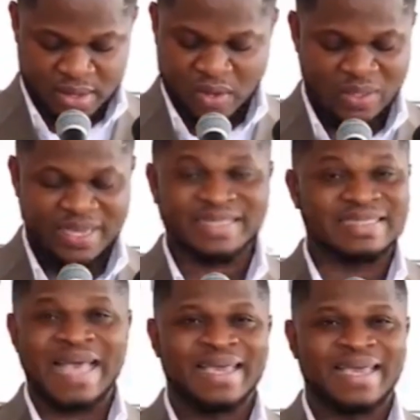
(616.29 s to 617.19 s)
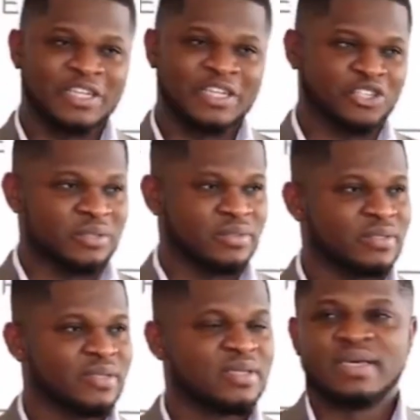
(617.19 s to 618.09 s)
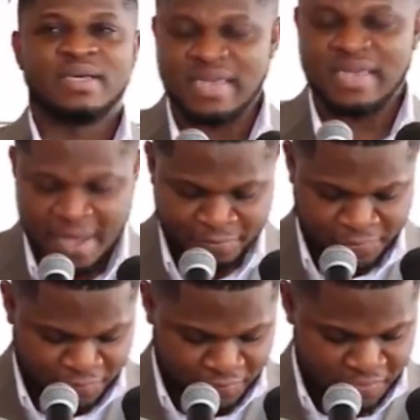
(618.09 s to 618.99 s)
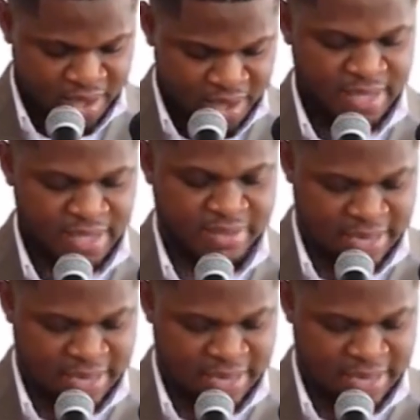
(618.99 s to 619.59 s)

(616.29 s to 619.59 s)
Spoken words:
on the entire nation. Enough is